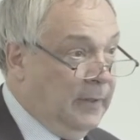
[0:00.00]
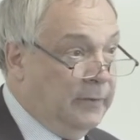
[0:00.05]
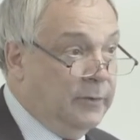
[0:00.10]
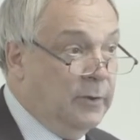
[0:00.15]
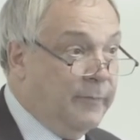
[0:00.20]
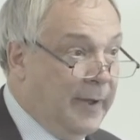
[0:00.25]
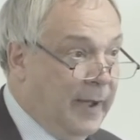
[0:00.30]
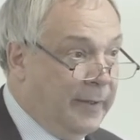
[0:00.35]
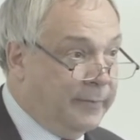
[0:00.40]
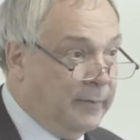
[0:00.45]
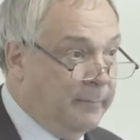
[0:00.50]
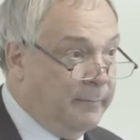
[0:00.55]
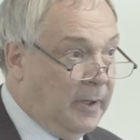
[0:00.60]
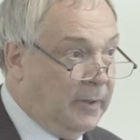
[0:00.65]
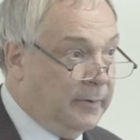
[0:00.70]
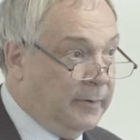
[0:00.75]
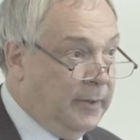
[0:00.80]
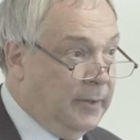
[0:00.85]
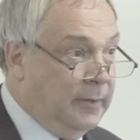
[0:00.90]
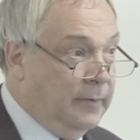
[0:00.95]
you've had the
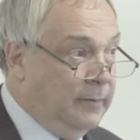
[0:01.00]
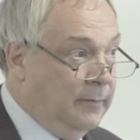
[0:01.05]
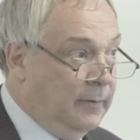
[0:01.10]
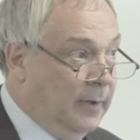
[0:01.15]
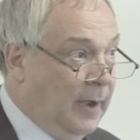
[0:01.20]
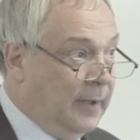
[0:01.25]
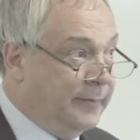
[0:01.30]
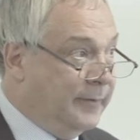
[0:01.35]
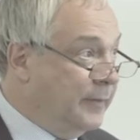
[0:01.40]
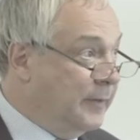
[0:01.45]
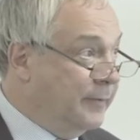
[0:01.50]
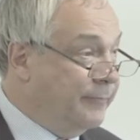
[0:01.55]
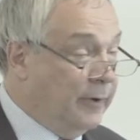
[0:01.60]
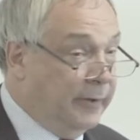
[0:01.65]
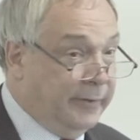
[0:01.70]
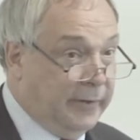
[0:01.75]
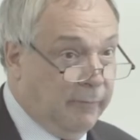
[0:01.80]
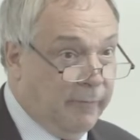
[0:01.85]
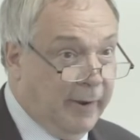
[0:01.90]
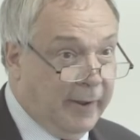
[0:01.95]
money and then they
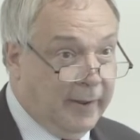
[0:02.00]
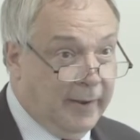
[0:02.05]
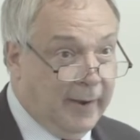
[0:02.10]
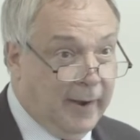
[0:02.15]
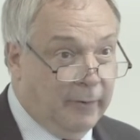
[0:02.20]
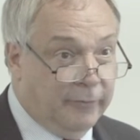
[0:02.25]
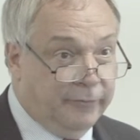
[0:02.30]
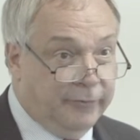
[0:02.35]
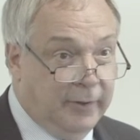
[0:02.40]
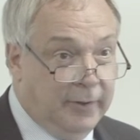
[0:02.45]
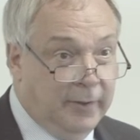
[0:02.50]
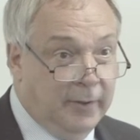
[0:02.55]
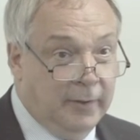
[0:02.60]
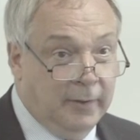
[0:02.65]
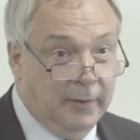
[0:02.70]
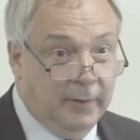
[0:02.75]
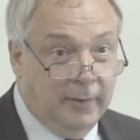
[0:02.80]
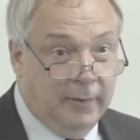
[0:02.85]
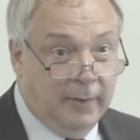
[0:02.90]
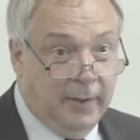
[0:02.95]
find the irregularity,
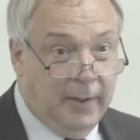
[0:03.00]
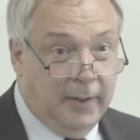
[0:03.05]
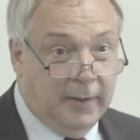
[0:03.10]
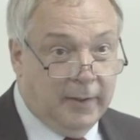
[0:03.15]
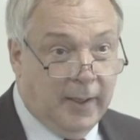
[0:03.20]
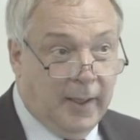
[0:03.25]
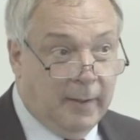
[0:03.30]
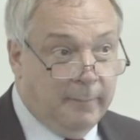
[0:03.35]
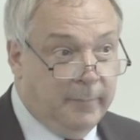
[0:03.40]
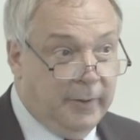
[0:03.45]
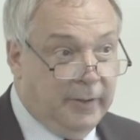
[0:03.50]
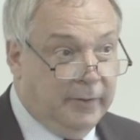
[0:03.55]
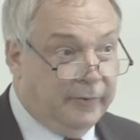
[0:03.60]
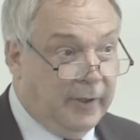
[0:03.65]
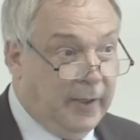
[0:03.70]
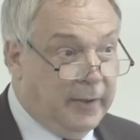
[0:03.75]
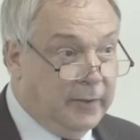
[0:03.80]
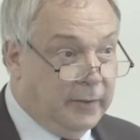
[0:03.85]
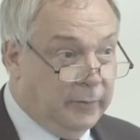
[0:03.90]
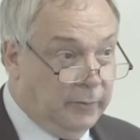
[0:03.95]
it can be
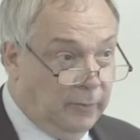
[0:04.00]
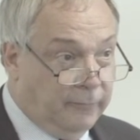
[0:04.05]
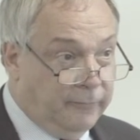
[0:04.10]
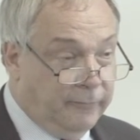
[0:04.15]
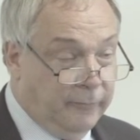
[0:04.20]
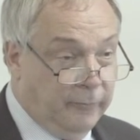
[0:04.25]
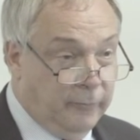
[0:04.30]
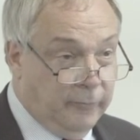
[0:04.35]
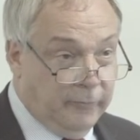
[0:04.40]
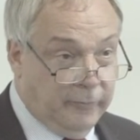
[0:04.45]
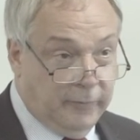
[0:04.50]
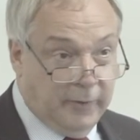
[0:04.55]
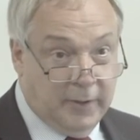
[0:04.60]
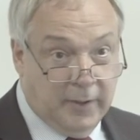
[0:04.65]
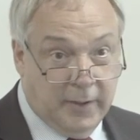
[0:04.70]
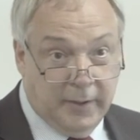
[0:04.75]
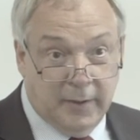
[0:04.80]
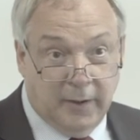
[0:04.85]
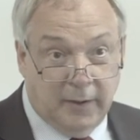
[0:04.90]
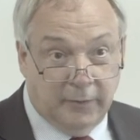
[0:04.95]
taken off the, the
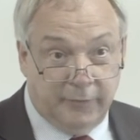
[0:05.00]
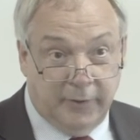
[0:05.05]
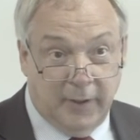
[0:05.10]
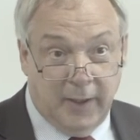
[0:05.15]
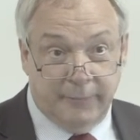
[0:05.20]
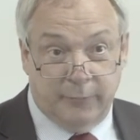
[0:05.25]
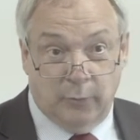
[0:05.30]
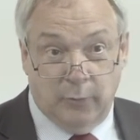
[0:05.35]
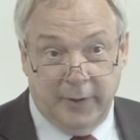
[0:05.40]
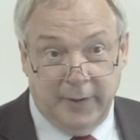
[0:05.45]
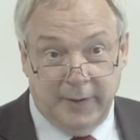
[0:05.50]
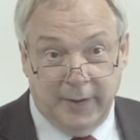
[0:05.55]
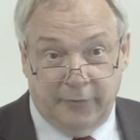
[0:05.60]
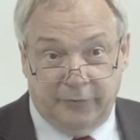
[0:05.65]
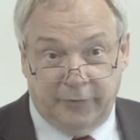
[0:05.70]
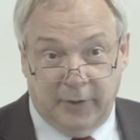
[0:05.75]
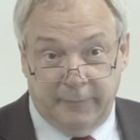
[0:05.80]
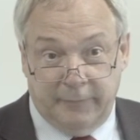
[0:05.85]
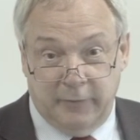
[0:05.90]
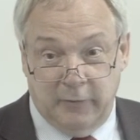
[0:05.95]
ERDF or
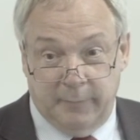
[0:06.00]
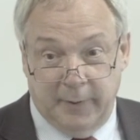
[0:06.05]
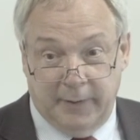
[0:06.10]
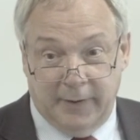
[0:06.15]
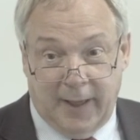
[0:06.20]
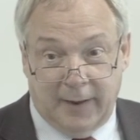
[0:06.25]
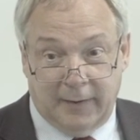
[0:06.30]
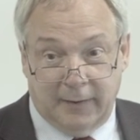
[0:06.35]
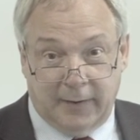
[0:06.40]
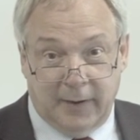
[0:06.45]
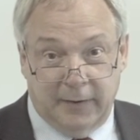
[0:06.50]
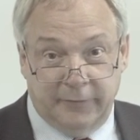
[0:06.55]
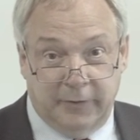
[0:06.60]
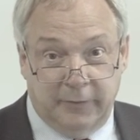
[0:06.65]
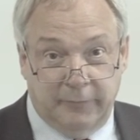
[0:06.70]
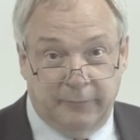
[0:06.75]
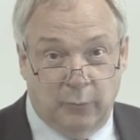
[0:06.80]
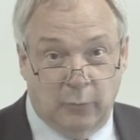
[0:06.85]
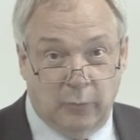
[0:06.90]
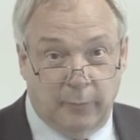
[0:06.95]
ESF you've been
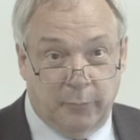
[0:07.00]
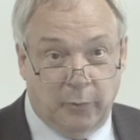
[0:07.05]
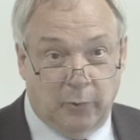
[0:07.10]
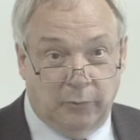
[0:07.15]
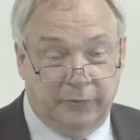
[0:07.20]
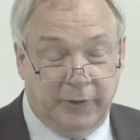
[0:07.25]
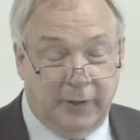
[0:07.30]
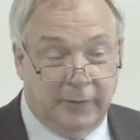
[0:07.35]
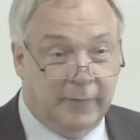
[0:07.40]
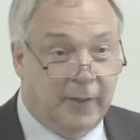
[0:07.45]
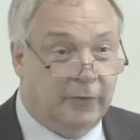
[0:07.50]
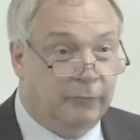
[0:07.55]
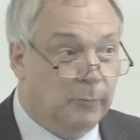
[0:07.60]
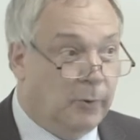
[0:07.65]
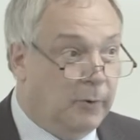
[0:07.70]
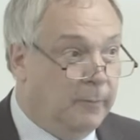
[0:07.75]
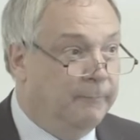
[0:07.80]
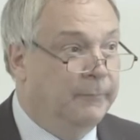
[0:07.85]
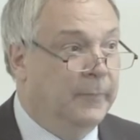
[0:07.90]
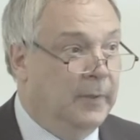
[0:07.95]
allocated for the project. That's
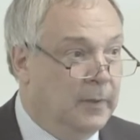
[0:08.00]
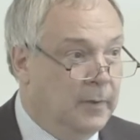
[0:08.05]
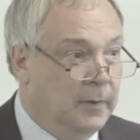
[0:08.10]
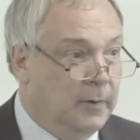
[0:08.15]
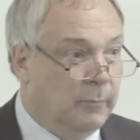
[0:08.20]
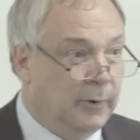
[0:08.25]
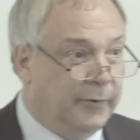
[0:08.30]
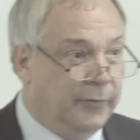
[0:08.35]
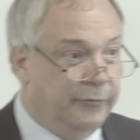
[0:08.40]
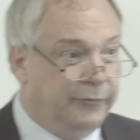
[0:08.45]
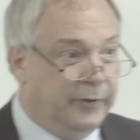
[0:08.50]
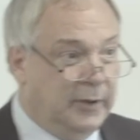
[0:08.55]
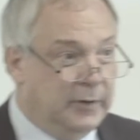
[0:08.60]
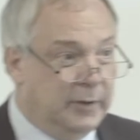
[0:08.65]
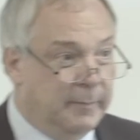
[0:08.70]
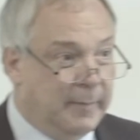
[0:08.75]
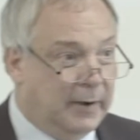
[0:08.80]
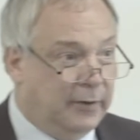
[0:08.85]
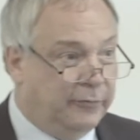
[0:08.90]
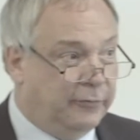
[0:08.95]
what one of the
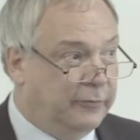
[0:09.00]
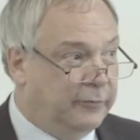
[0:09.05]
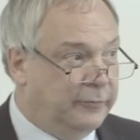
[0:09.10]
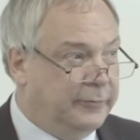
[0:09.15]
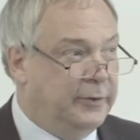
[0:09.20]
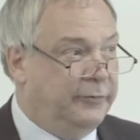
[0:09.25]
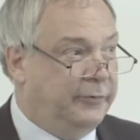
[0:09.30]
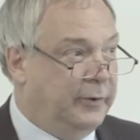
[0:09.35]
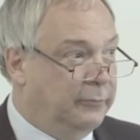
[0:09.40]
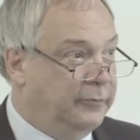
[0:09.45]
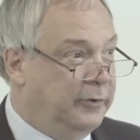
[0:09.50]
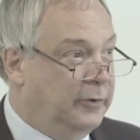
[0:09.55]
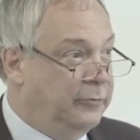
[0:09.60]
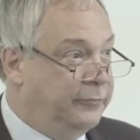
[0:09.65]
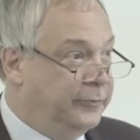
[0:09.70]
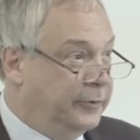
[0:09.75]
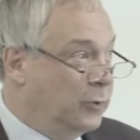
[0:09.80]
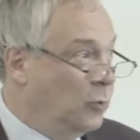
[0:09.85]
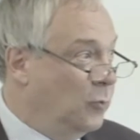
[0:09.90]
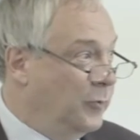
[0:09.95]
senior managers at DCLG
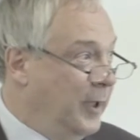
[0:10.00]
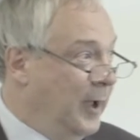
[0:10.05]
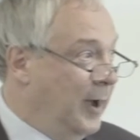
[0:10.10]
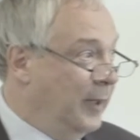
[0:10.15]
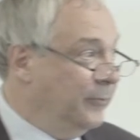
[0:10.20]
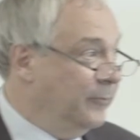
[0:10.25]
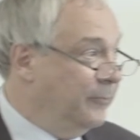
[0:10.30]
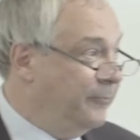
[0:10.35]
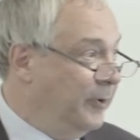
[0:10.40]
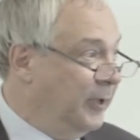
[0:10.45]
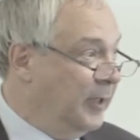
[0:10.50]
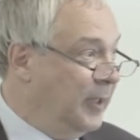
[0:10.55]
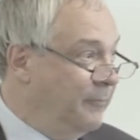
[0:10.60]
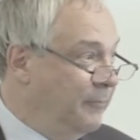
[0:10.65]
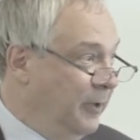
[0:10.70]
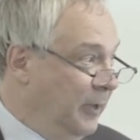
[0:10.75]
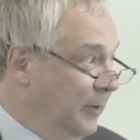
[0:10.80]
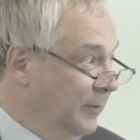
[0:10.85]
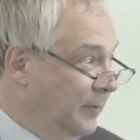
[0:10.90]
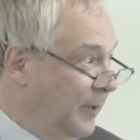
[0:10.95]
used to call the
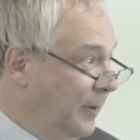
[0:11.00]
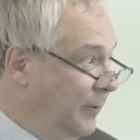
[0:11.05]
unforgiving